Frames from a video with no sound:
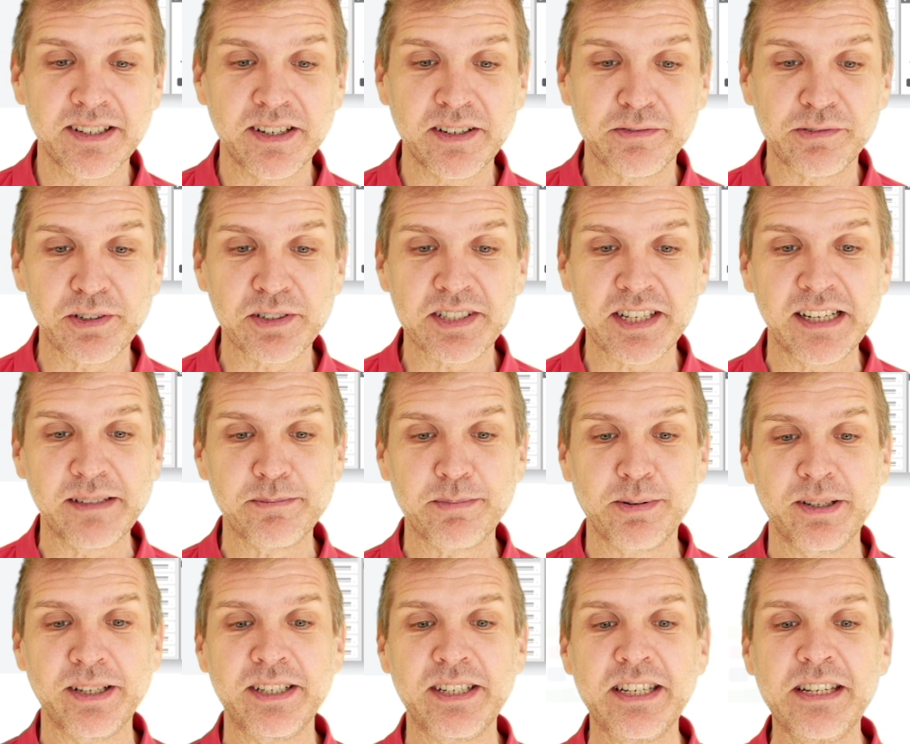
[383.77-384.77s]
For example,
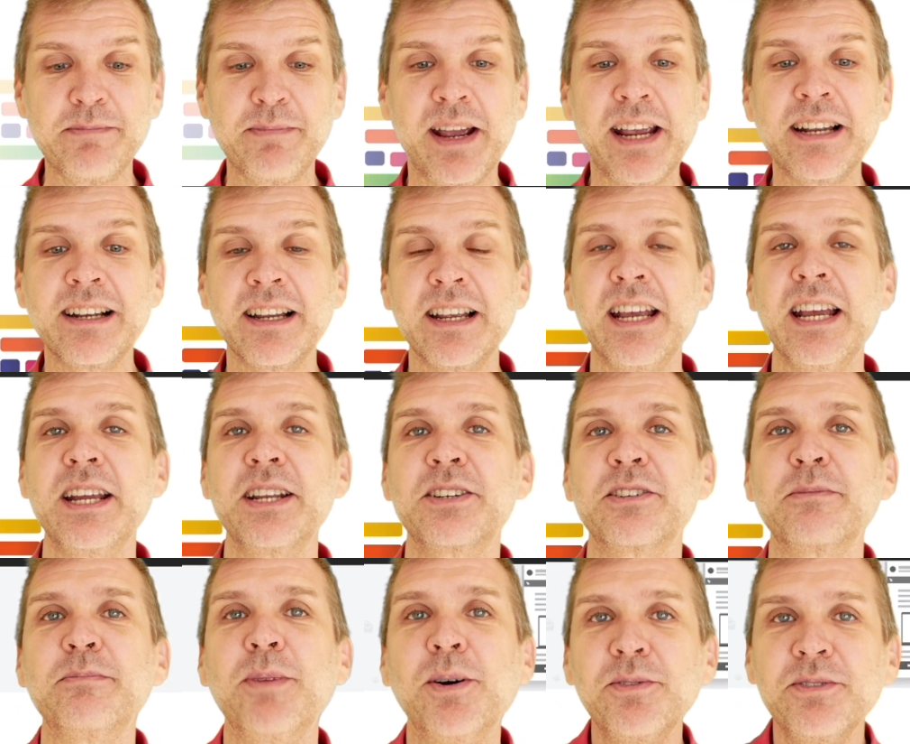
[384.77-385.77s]
an email to
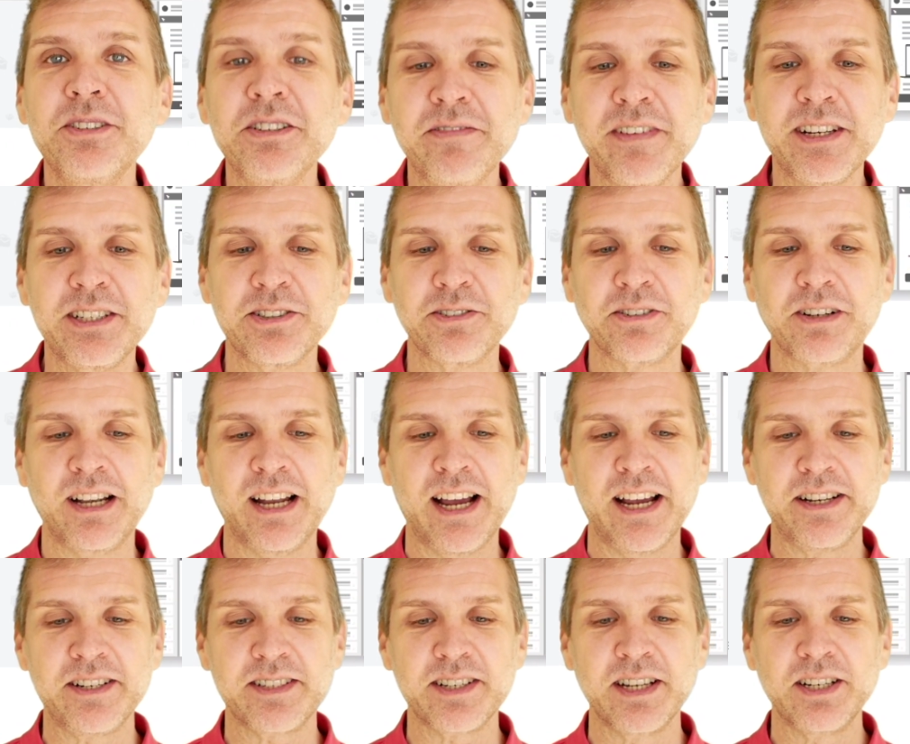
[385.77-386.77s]
motivate your
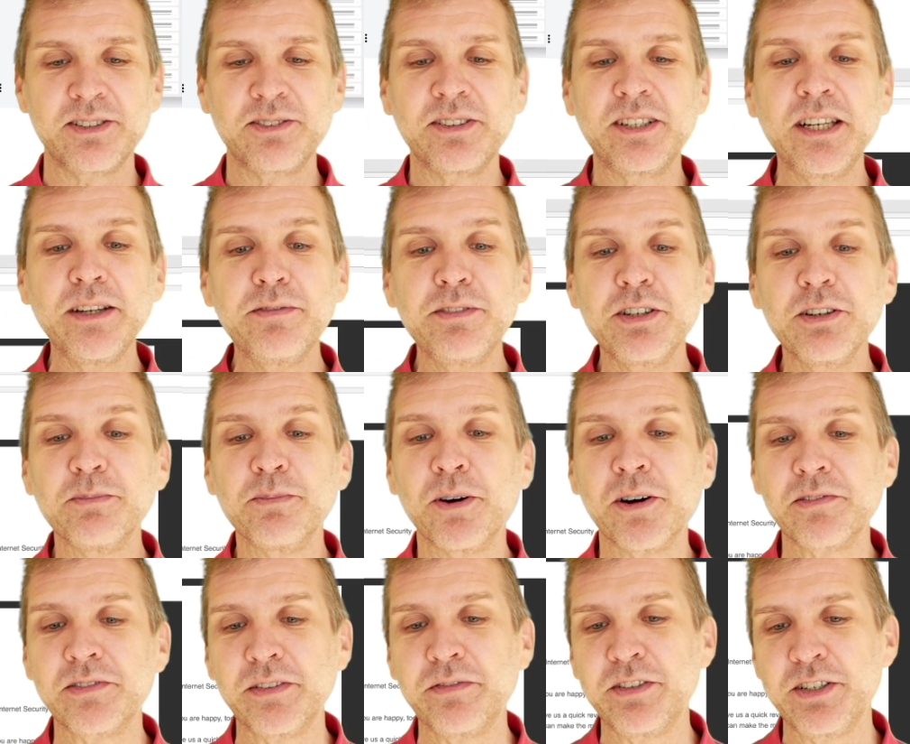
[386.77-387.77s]
clients to give you more
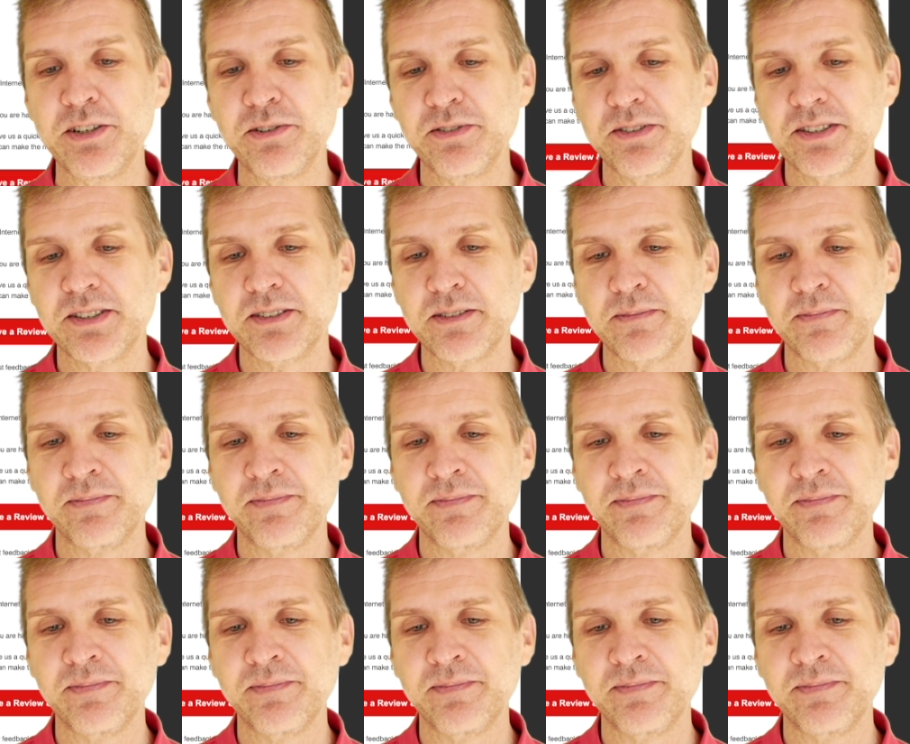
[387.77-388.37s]
reviews.